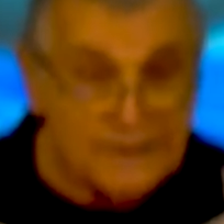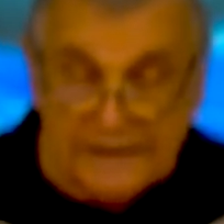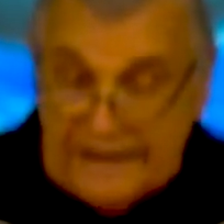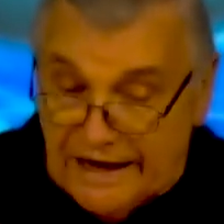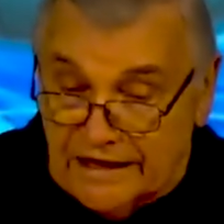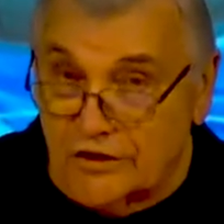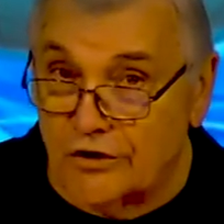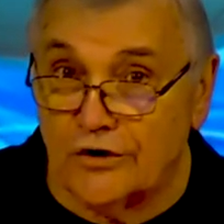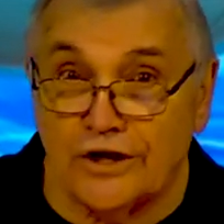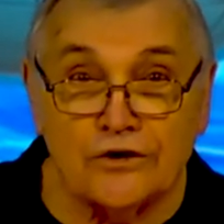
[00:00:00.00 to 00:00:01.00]
can't
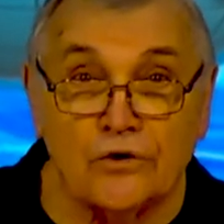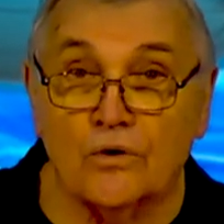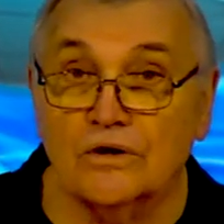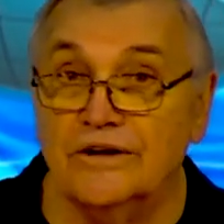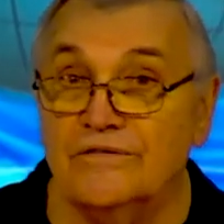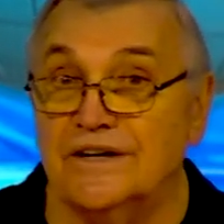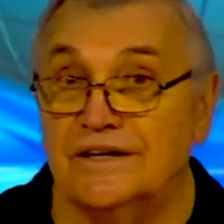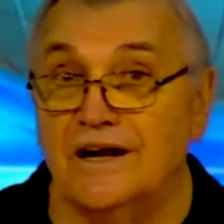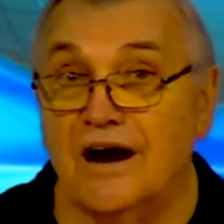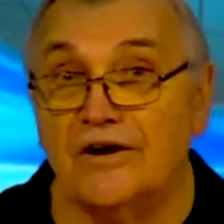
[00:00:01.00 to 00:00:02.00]
learn it nor live it in
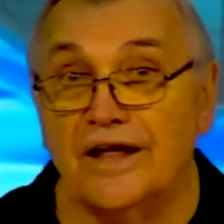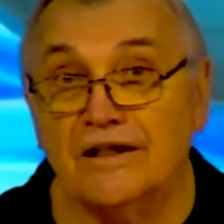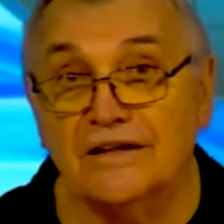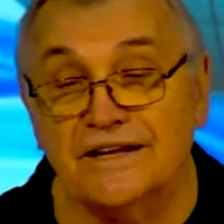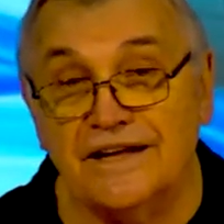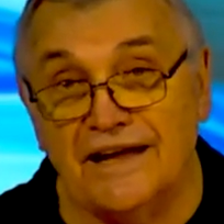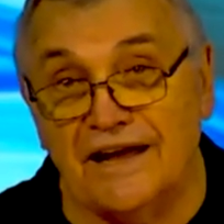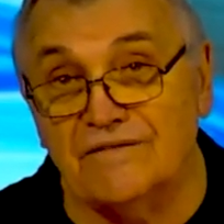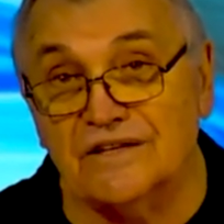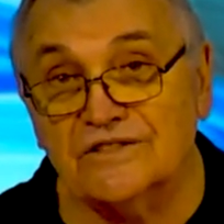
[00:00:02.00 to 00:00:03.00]
carnality.
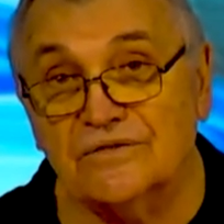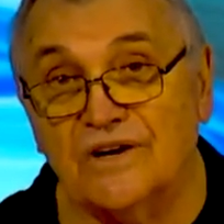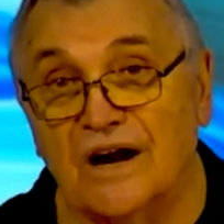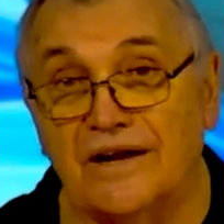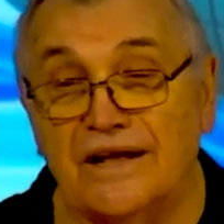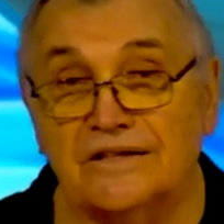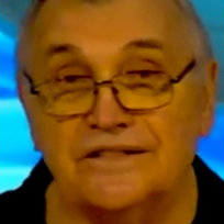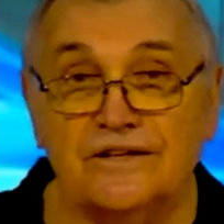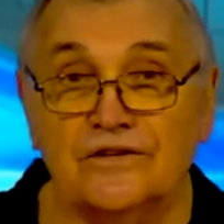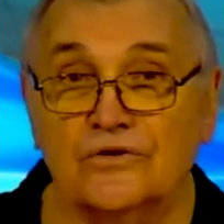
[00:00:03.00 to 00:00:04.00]
Evidence of carnality
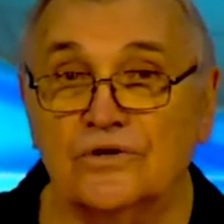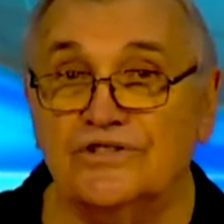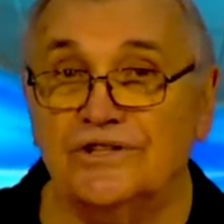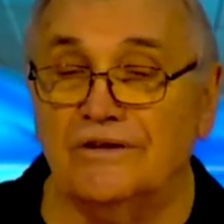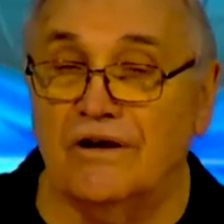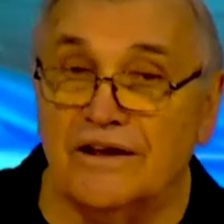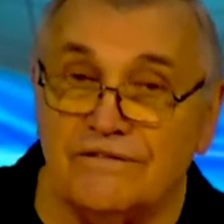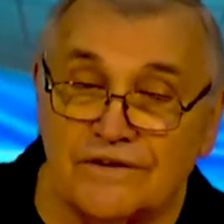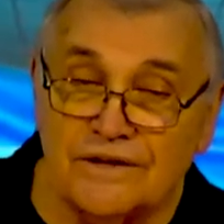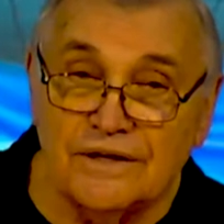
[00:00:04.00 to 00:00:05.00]
in the Christian life
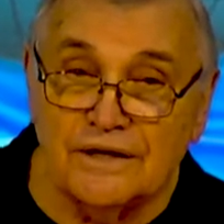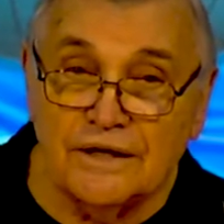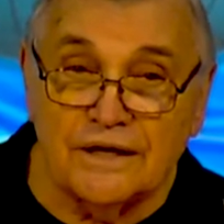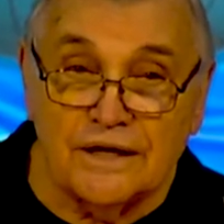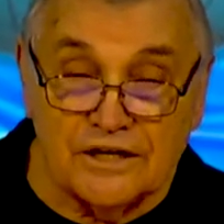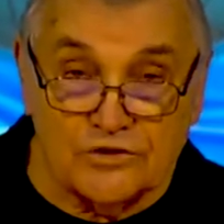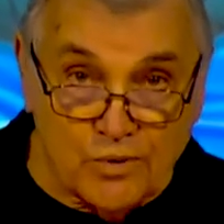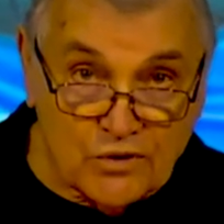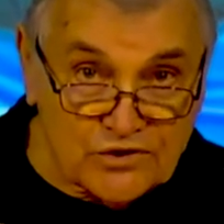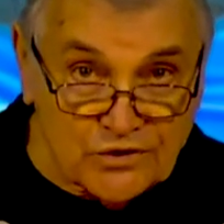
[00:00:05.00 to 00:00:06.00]
is
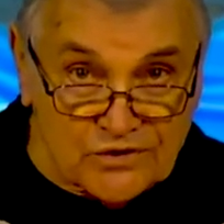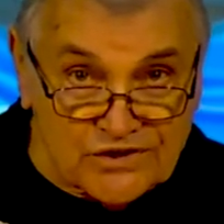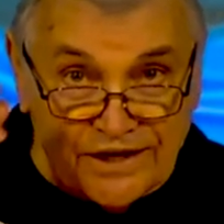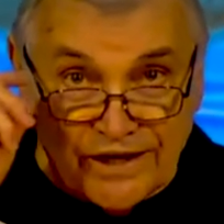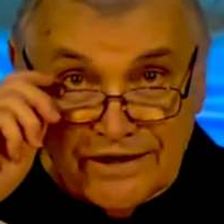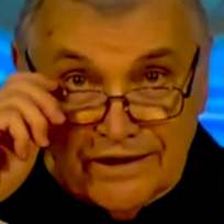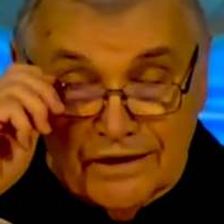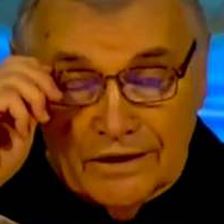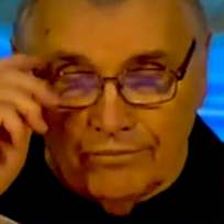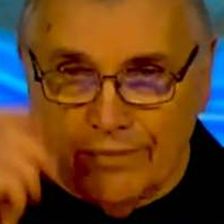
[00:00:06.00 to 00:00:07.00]
personal sin,
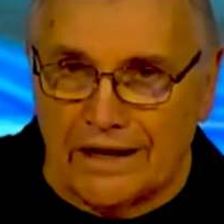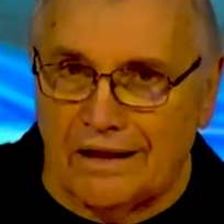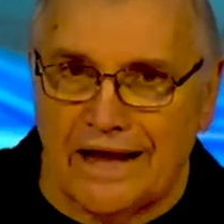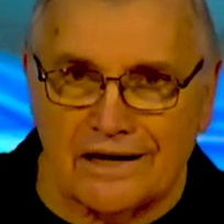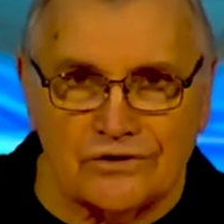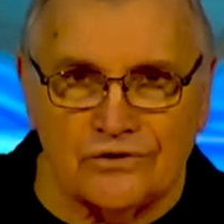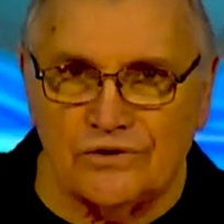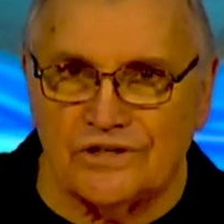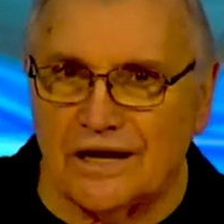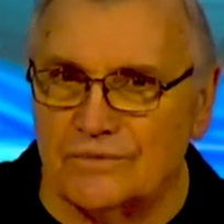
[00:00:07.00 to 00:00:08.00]
mental attitude
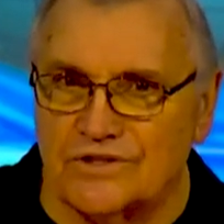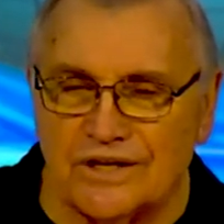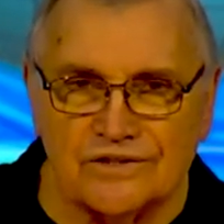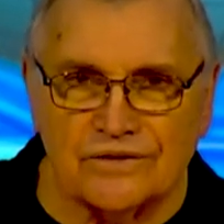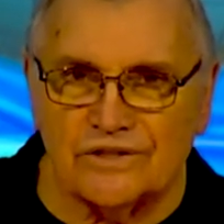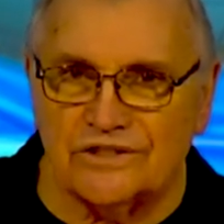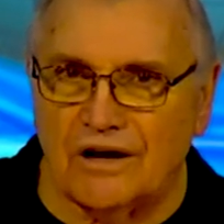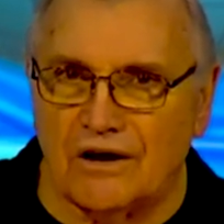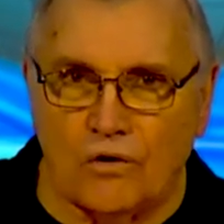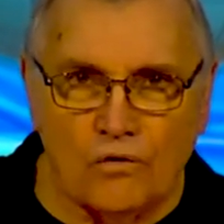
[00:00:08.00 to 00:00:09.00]
type, sins of the
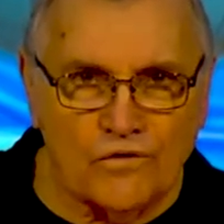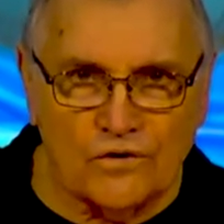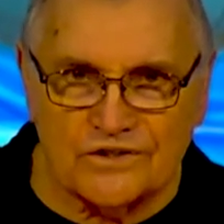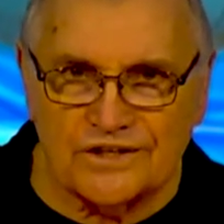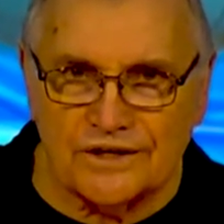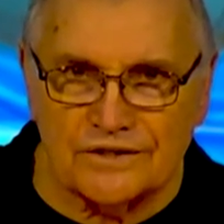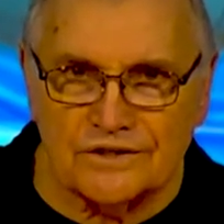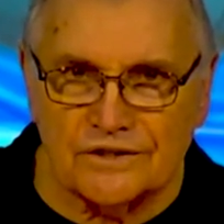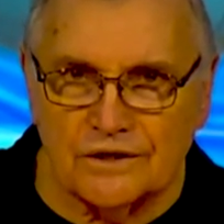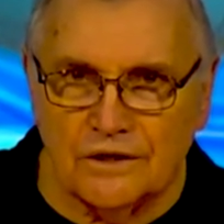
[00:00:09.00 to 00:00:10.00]
tongue, overt
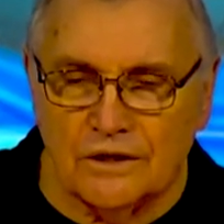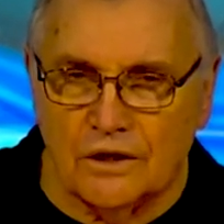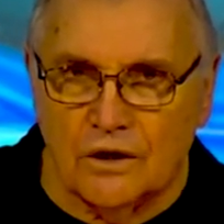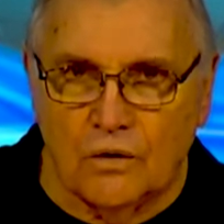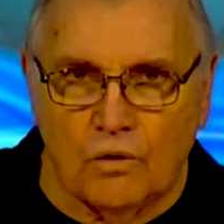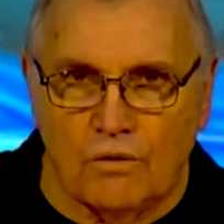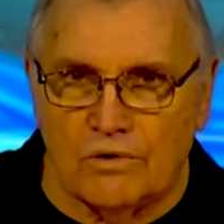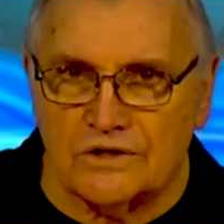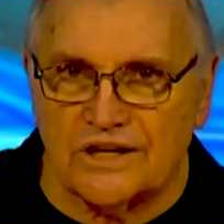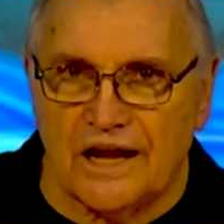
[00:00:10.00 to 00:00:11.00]
sins. What
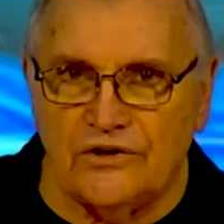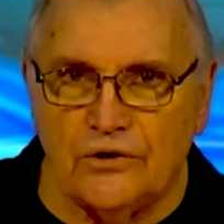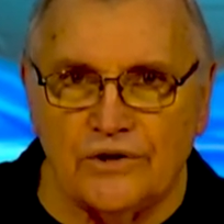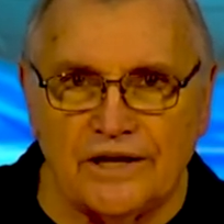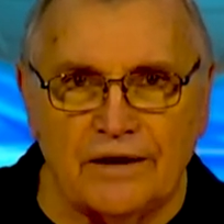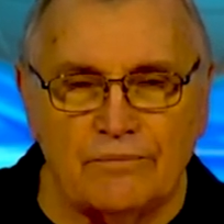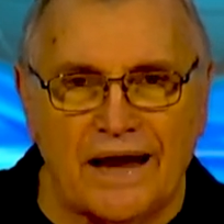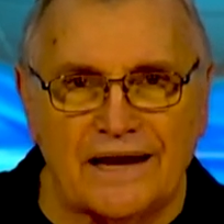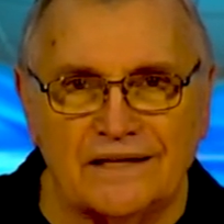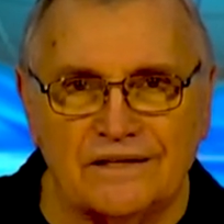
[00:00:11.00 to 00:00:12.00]
must I do to get
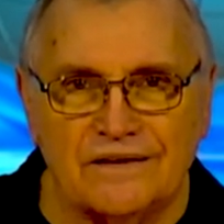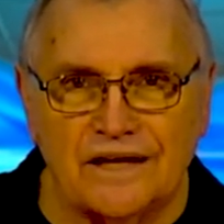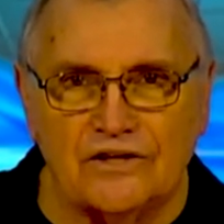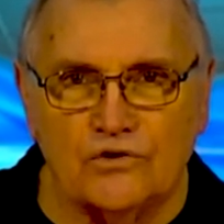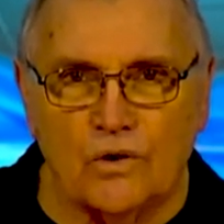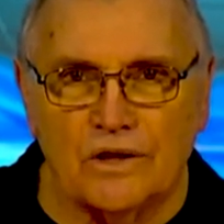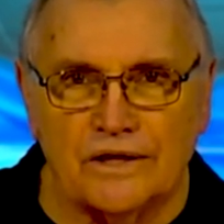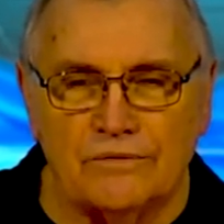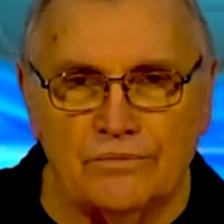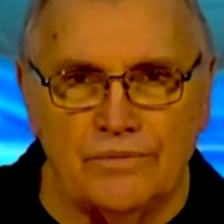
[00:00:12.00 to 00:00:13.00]
back into the
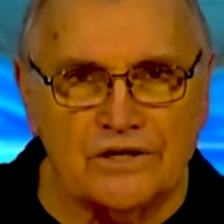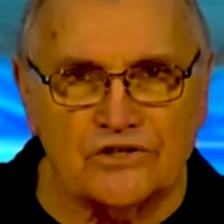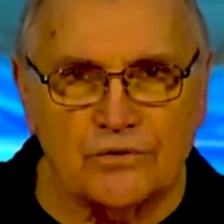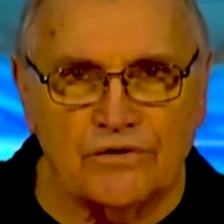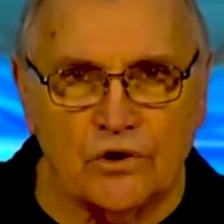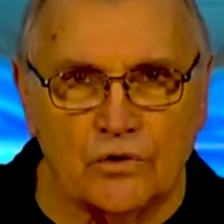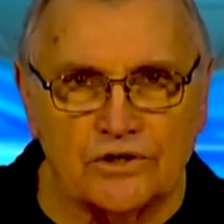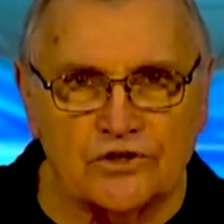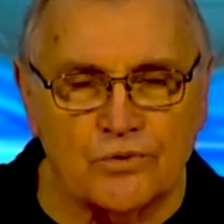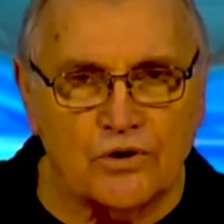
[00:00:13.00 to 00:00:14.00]
indwelling ministry of the Holy
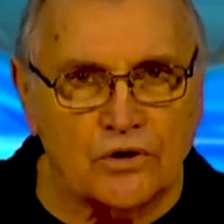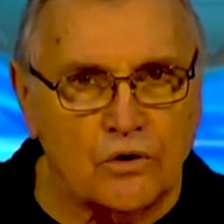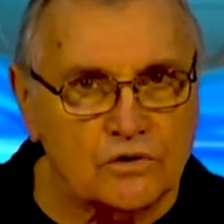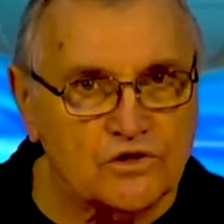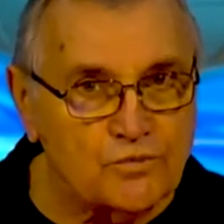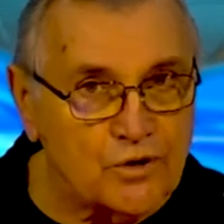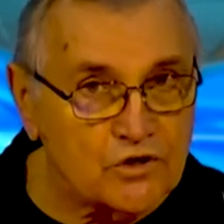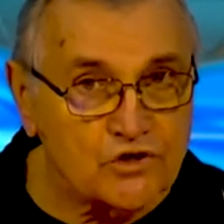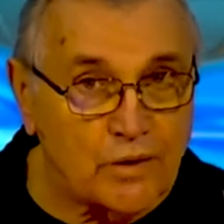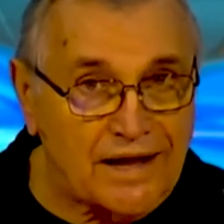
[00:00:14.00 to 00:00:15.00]
Spirit called
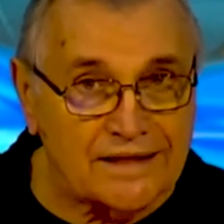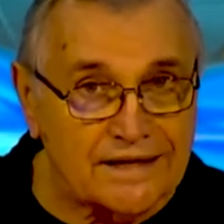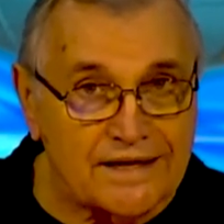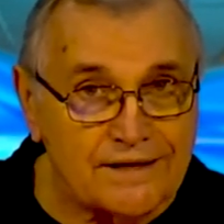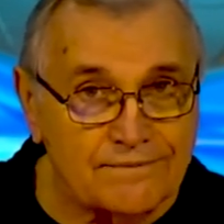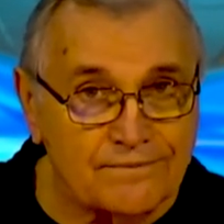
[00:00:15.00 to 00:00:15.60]
spirituality?